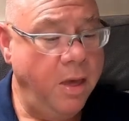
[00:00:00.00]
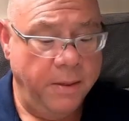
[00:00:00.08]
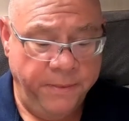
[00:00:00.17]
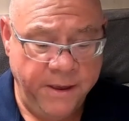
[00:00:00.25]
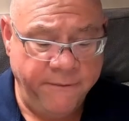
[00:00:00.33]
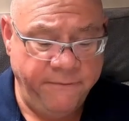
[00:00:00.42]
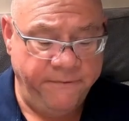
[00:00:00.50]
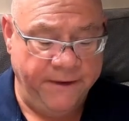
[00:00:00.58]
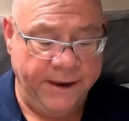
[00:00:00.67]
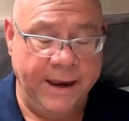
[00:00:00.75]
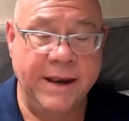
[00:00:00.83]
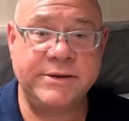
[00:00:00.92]
The other
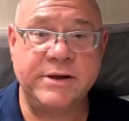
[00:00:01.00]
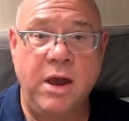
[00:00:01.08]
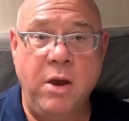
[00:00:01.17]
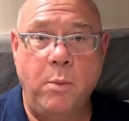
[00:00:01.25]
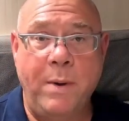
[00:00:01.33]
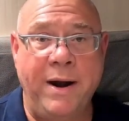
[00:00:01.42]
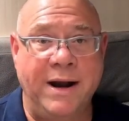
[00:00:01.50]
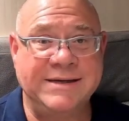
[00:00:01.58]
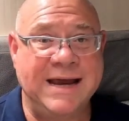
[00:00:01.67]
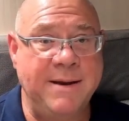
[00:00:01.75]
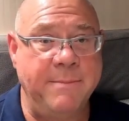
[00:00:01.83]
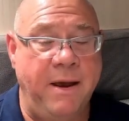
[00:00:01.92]
thing is, when I
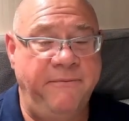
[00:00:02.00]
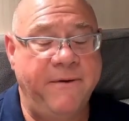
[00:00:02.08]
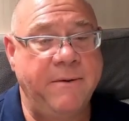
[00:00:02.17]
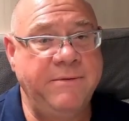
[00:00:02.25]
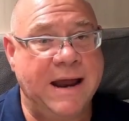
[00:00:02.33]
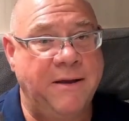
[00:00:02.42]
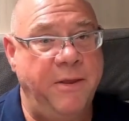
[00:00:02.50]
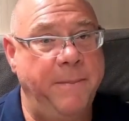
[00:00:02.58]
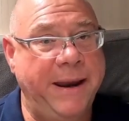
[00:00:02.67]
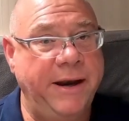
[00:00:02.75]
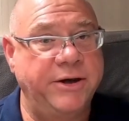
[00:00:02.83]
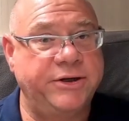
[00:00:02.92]
take my phone down the
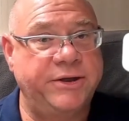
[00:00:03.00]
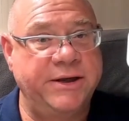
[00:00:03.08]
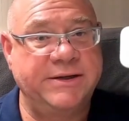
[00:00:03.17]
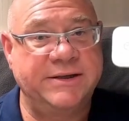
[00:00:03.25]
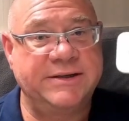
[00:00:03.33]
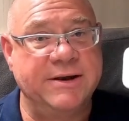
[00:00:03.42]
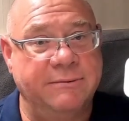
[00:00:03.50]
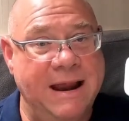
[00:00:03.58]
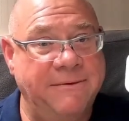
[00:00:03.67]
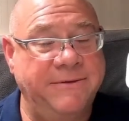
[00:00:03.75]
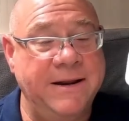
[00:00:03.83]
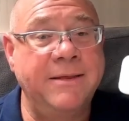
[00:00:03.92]
beach, this is still
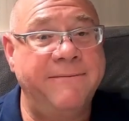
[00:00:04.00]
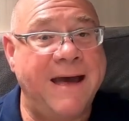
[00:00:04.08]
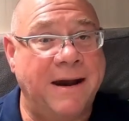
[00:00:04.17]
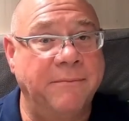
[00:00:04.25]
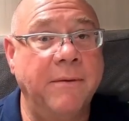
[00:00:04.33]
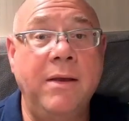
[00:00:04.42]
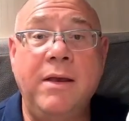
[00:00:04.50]
left in the van.